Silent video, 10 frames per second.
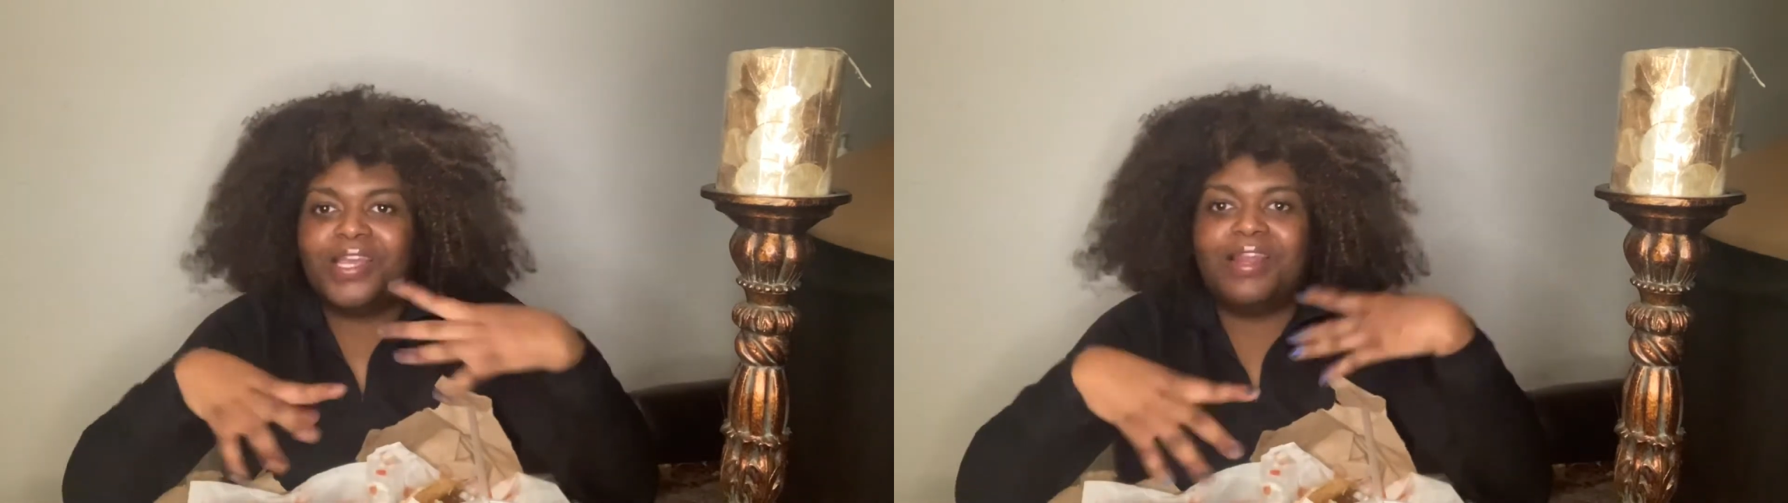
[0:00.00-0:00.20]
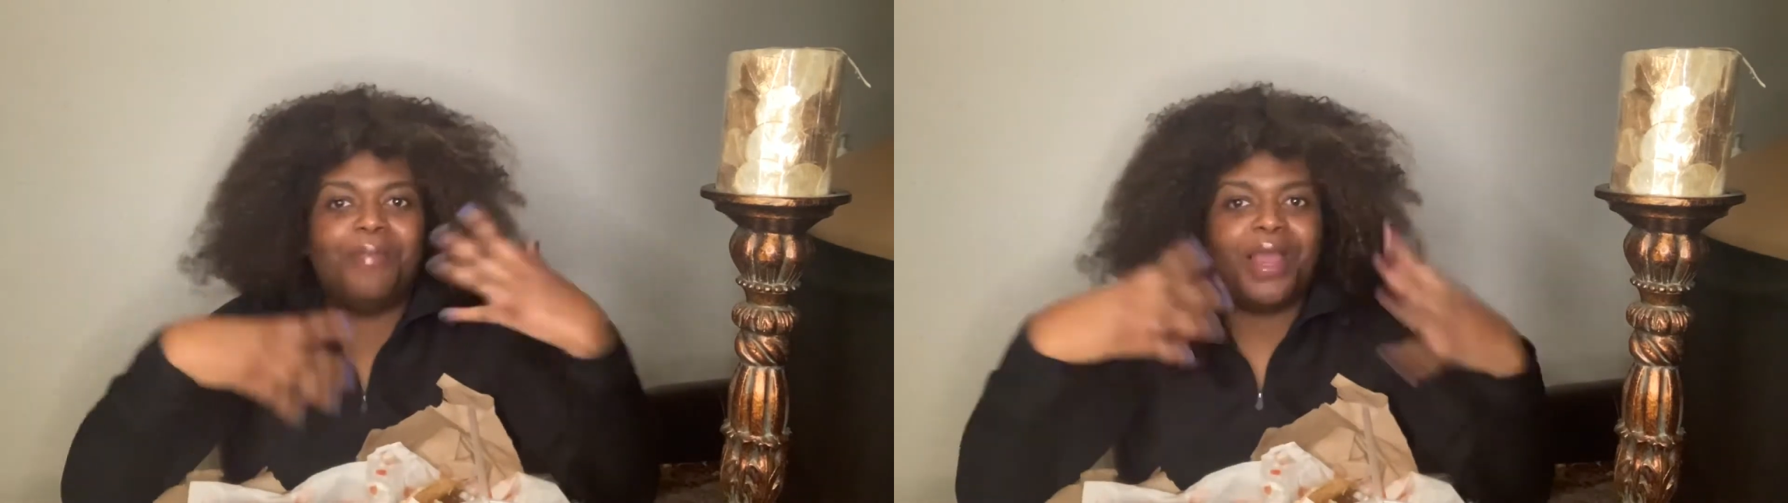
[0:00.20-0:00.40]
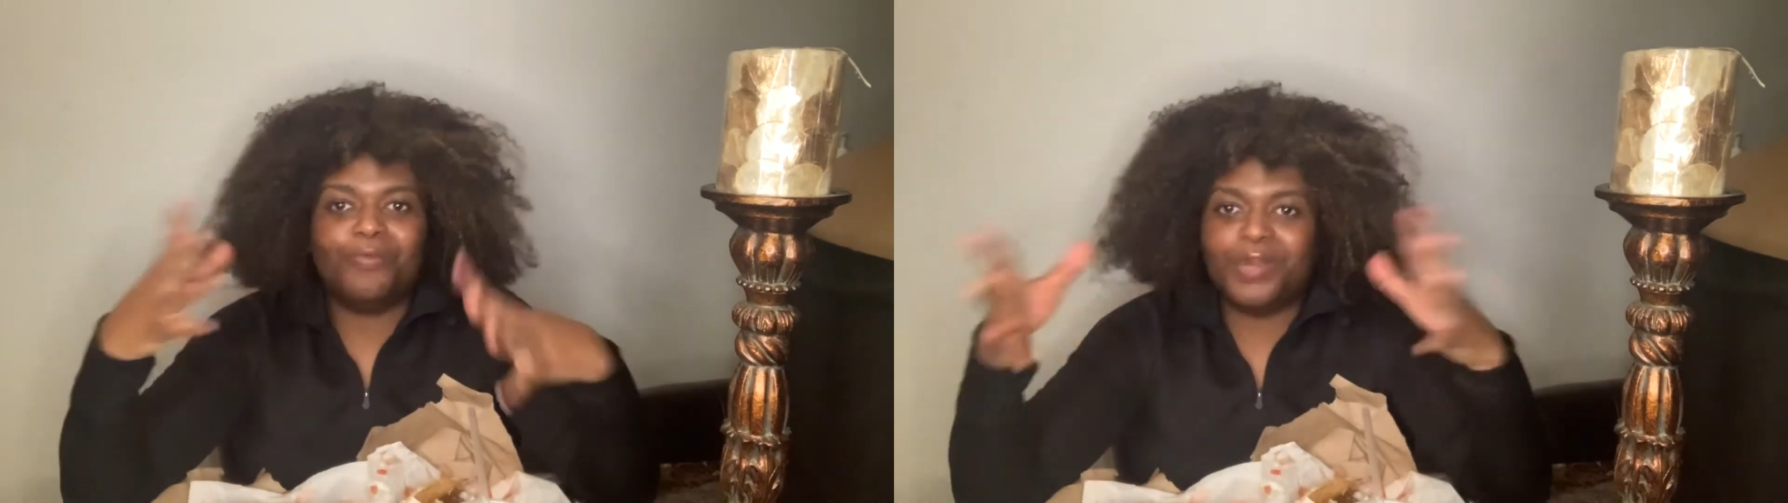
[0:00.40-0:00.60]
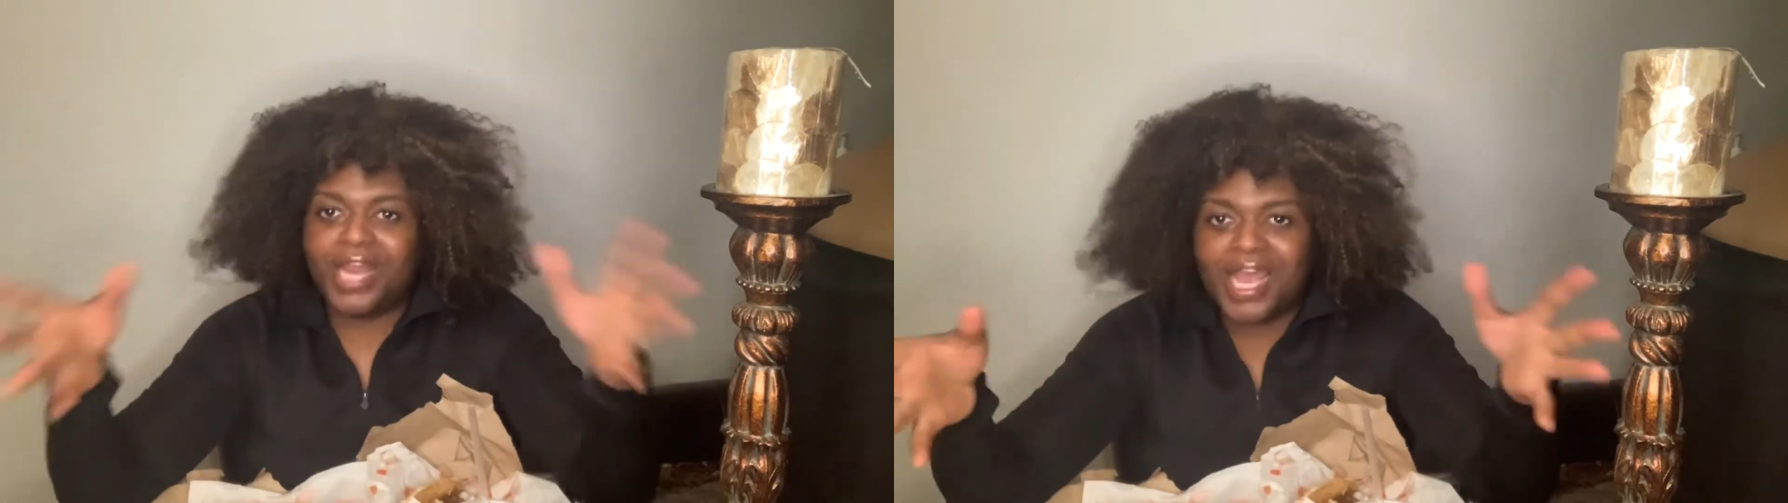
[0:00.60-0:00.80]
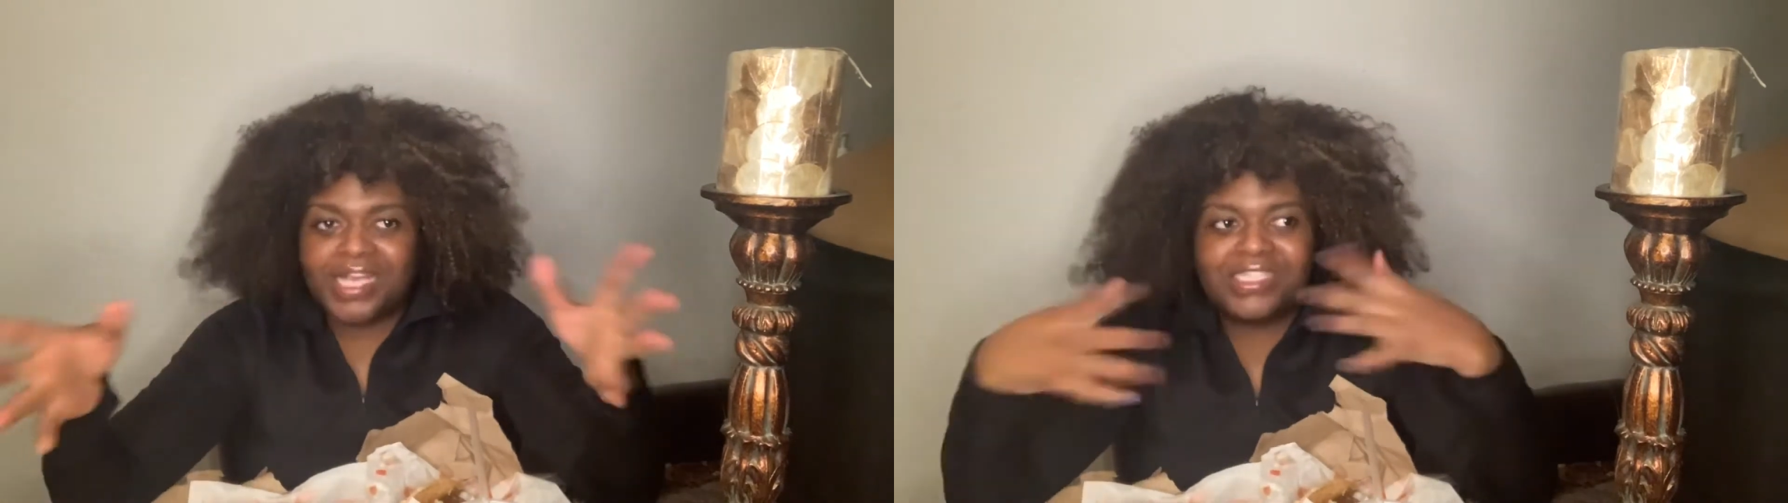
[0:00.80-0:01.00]
I might
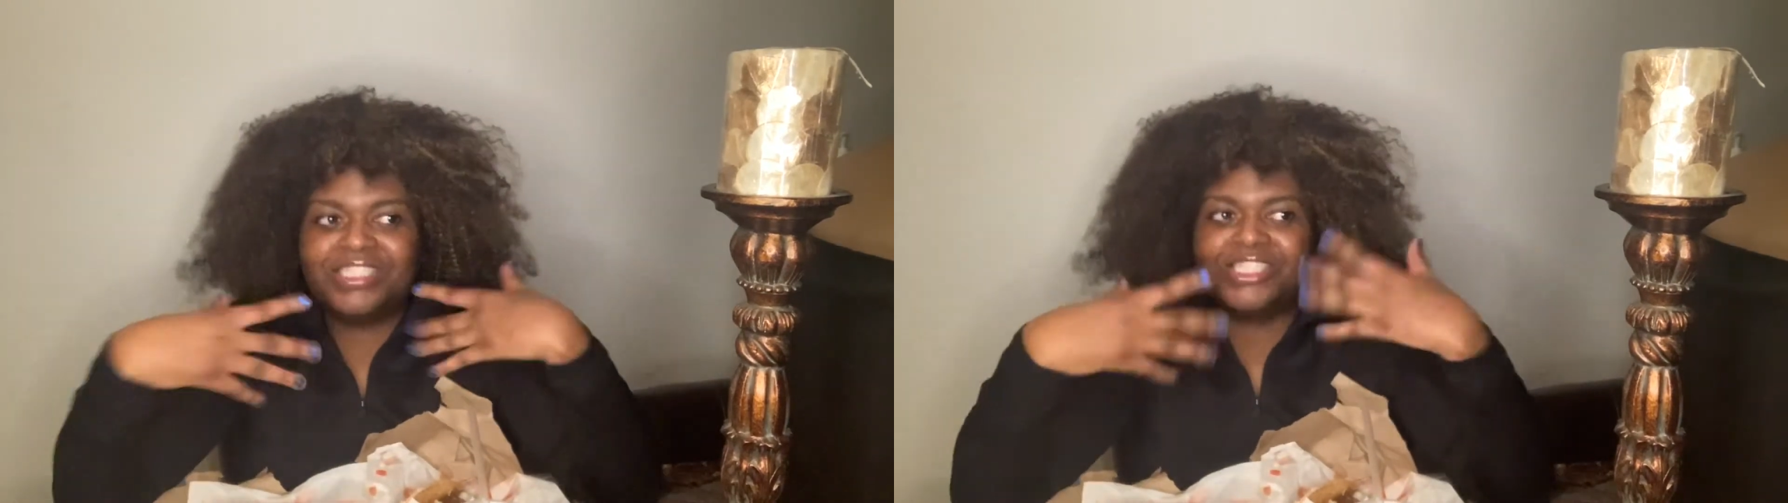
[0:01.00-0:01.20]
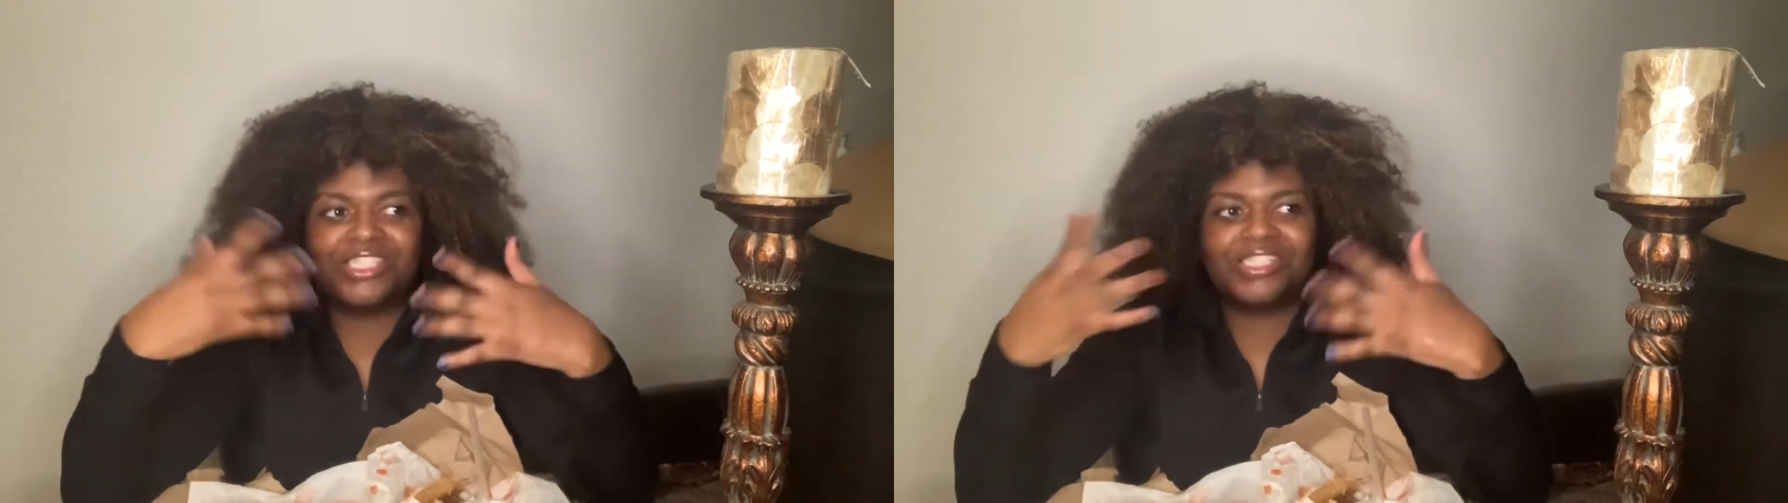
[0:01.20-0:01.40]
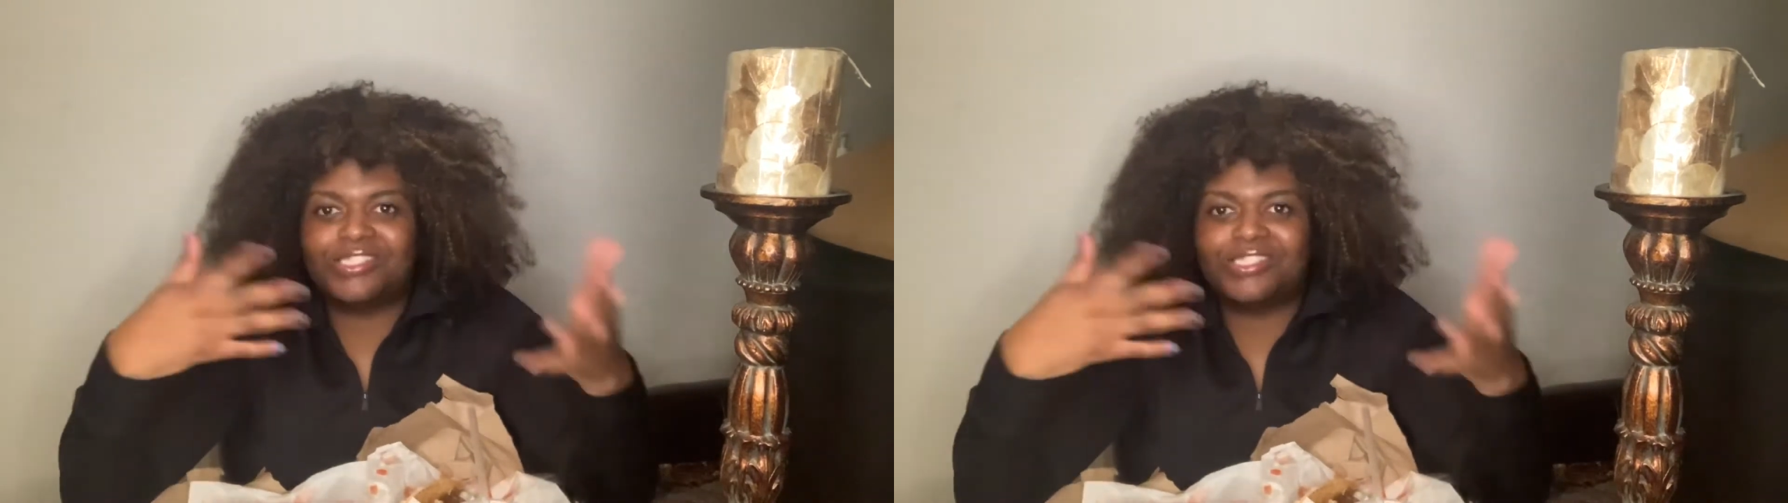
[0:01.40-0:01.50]
relax and just